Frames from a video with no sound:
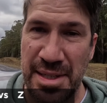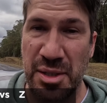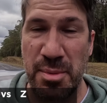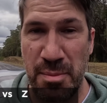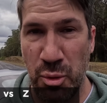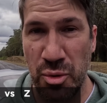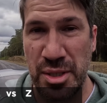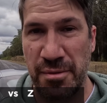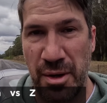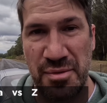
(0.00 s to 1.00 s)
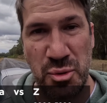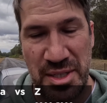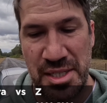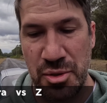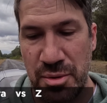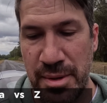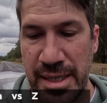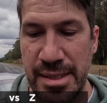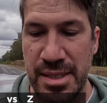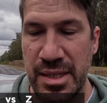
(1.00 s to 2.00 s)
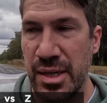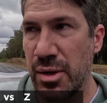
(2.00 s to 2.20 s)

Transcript: and a little bit more, so 520 newton meters,